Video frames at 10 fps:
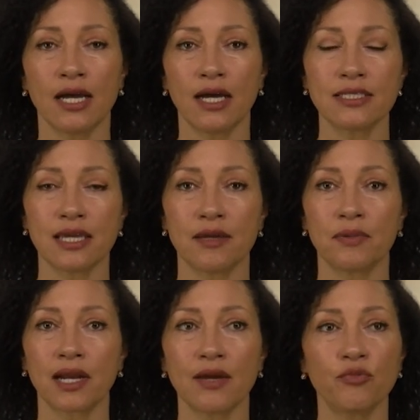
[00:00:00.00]
a day,
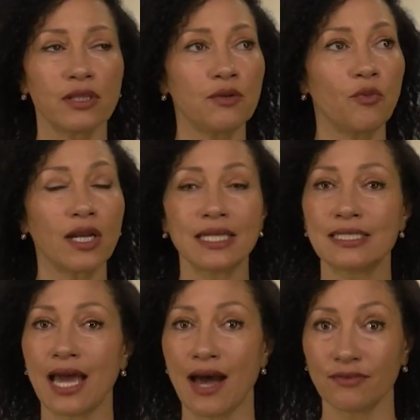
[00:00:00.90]
but I really wanted
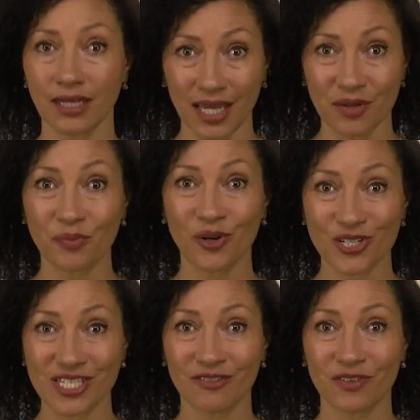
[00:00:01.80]
to have an
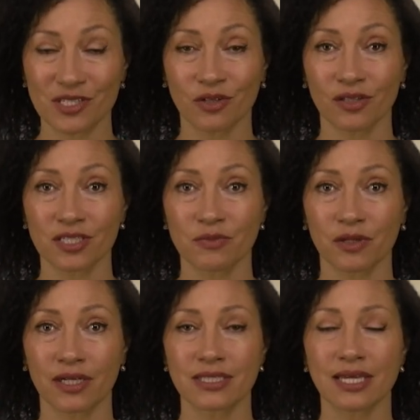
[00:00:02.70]
in-person physical
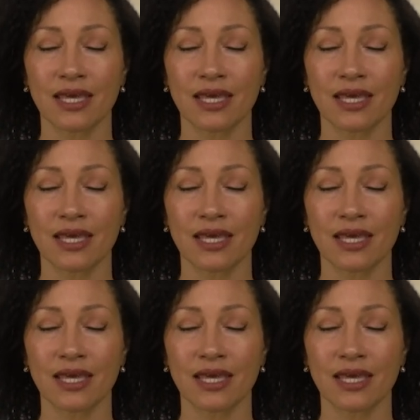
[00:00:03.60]
experience.